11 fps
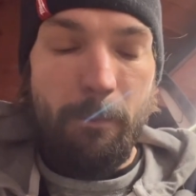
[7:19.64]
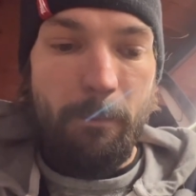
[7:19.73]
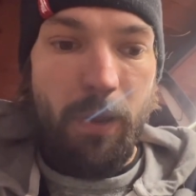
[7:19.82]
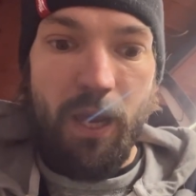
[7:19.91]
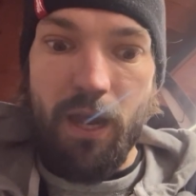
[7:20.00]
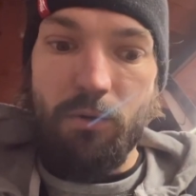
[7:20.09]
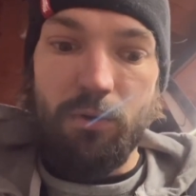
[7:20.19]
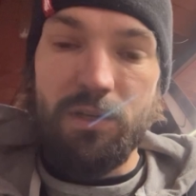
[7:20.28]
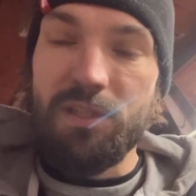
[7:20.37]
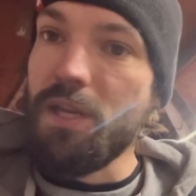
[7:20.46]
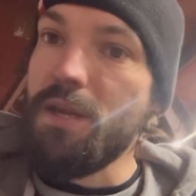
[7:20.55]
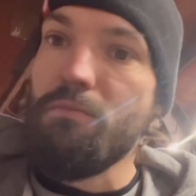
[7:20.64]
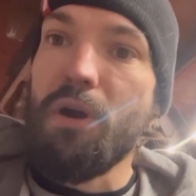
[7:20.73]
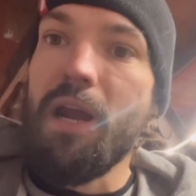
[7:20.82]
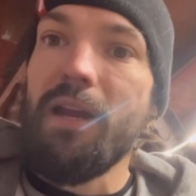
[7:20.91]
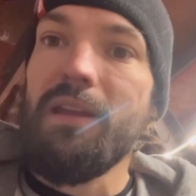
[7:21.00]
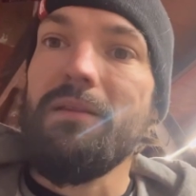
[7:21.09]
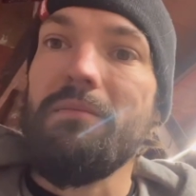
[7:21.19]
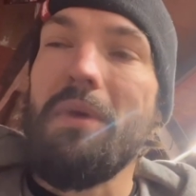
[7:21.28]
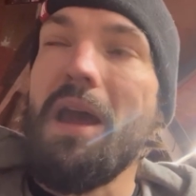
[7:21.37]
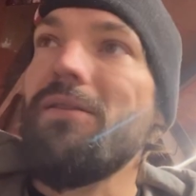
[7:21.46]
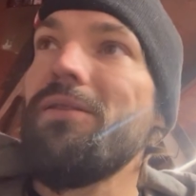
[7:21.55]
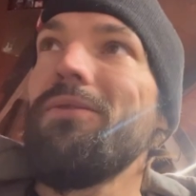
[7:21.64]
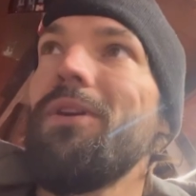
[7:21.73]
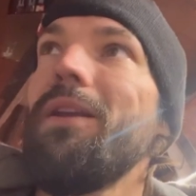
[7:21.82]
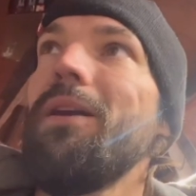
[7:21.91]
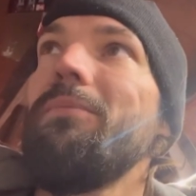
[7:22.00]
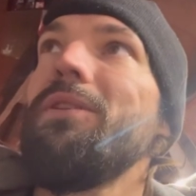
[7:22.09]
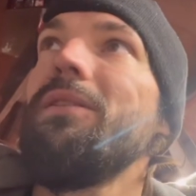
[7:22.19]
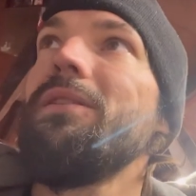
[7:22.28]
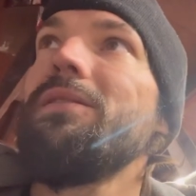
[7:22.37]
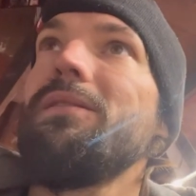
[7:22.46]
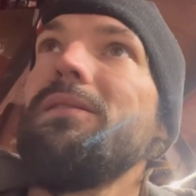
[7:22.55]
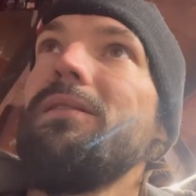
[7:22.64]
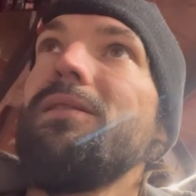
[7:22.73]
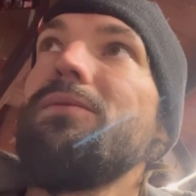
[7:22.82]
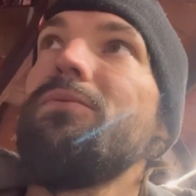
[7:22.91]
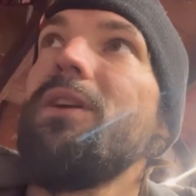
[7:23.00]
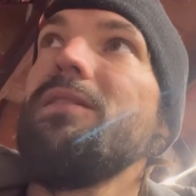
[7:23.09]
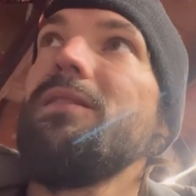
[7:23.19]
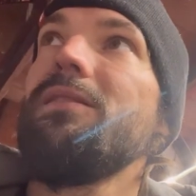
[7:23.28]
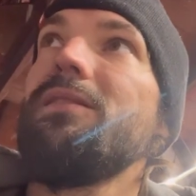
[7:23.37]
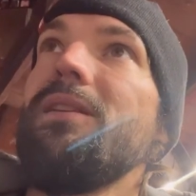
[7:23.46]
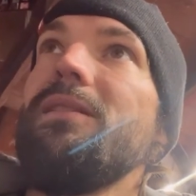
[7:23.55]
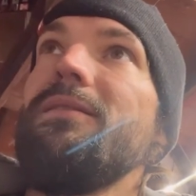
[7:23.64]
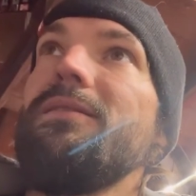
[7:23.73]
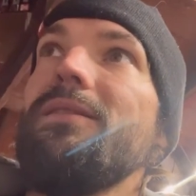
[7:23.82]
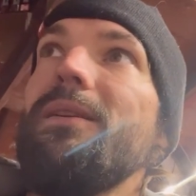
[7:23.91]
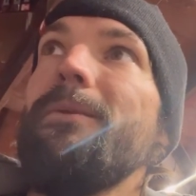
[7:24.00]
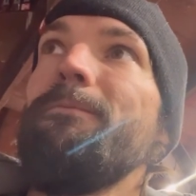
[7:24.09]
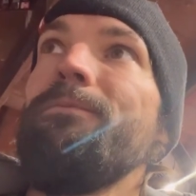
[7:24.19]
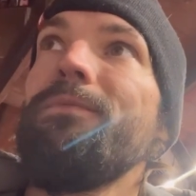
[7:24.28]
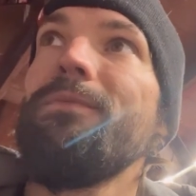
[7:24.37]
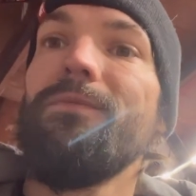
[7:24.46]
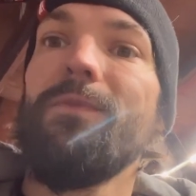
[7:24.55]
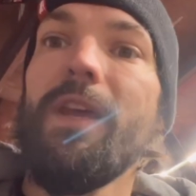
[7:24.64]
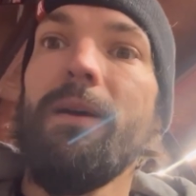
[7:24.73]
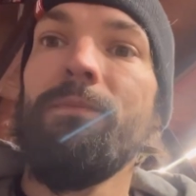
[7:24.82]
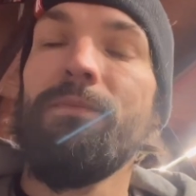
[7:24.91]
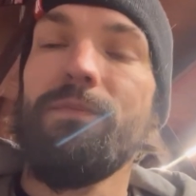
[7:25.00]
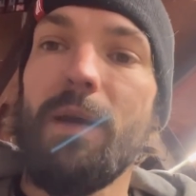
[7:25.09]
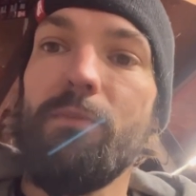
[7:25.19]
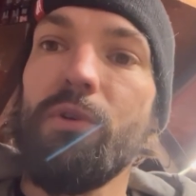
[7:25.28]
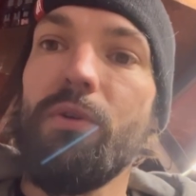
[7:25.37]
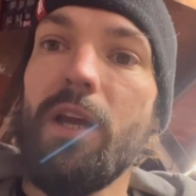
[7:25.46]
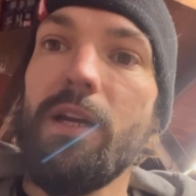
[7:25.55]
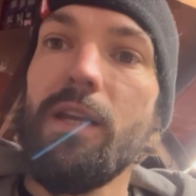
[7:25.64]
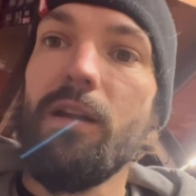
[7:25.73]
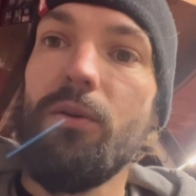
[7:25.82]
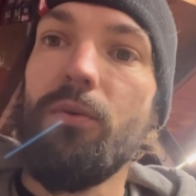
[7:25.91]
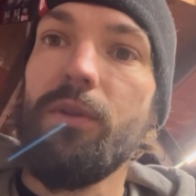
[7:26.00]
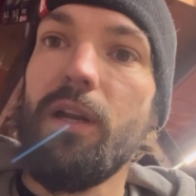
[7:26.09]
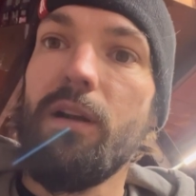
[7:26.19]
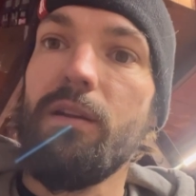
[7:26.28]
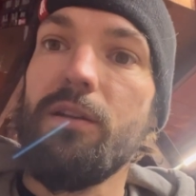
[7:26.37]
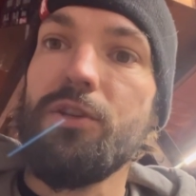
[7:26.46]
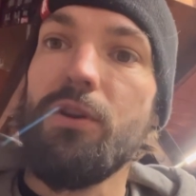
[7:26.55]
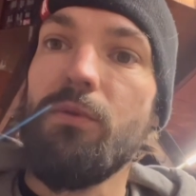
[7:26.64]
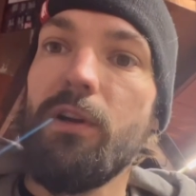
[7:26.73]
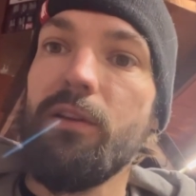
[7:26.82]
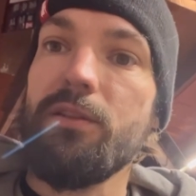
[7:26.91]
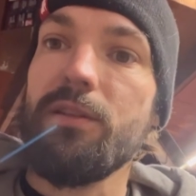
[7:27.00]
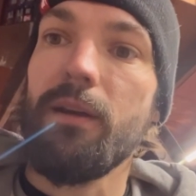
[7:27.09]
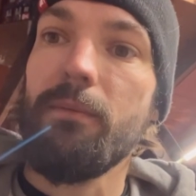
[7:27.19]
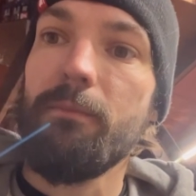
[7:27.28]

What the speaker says: power seat bracket and mounted it right up to this racing seat. So yeah, I'm gonna go ahead and get it on there and then show you what it looks like.